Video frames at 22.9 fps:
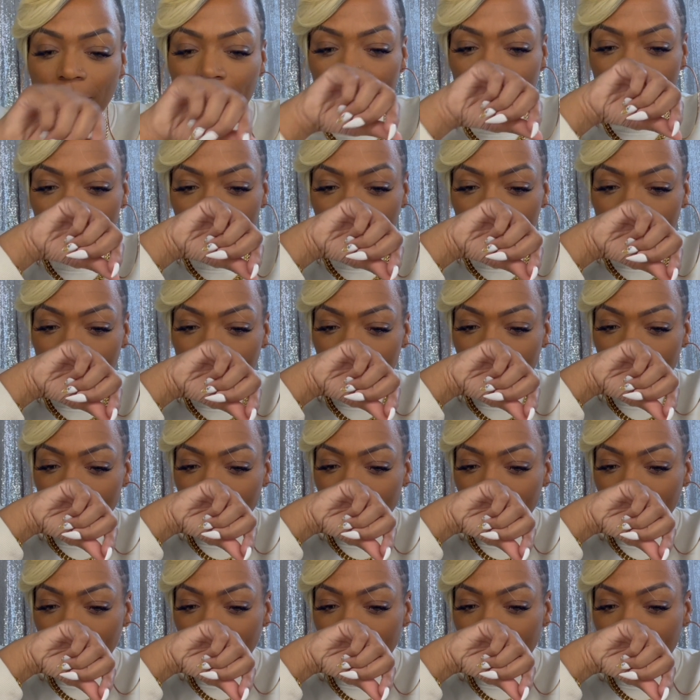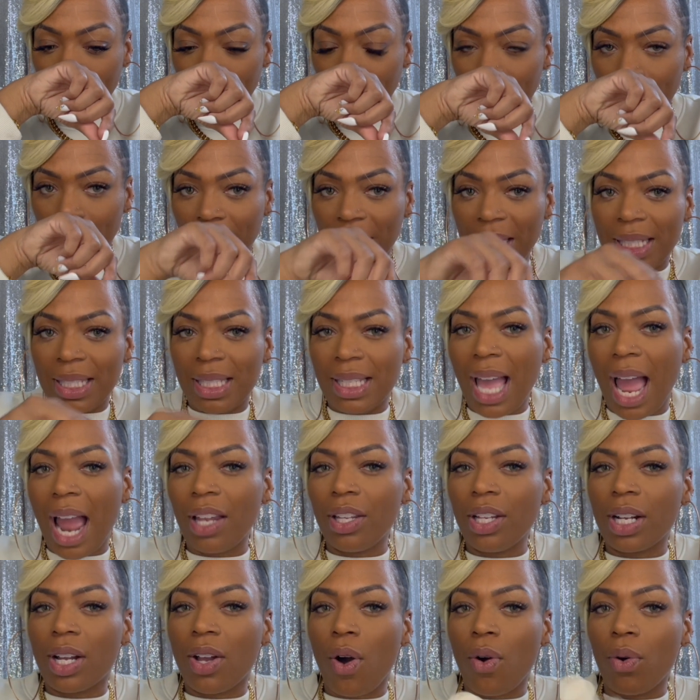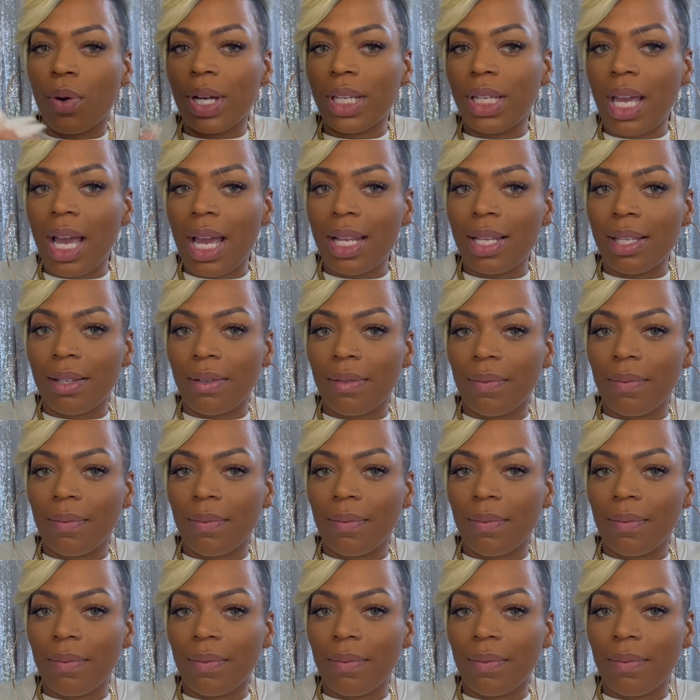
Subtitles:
The Skylar Coconut,